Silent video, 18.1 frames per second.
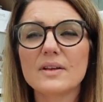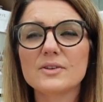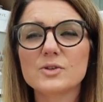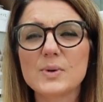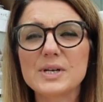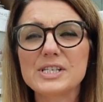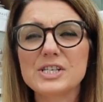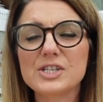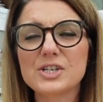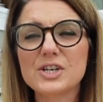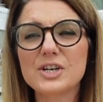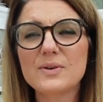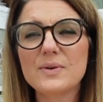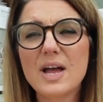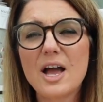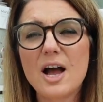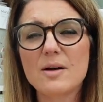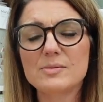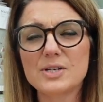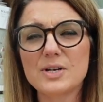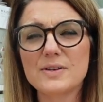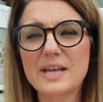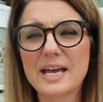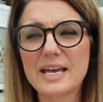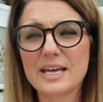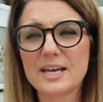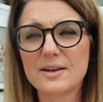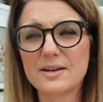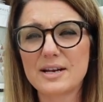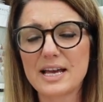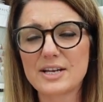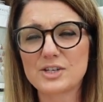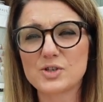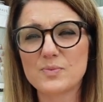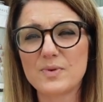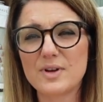22. I'm doing that in
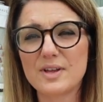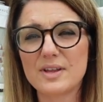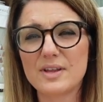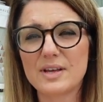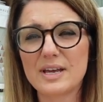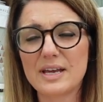connection with,